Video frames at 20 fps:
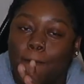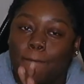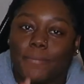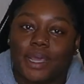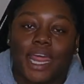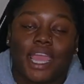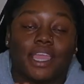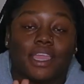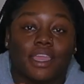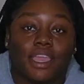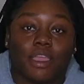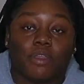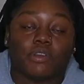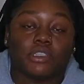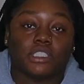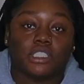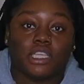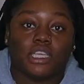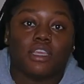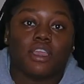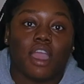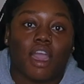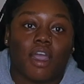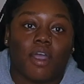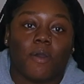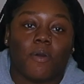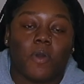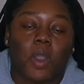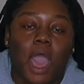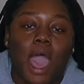But I guarantee
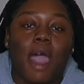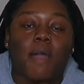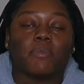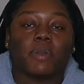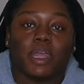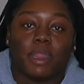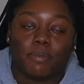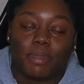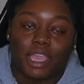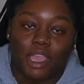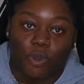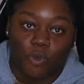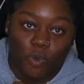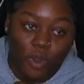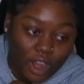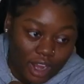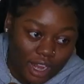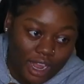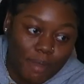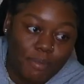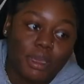y'all, I'm gonna make it work.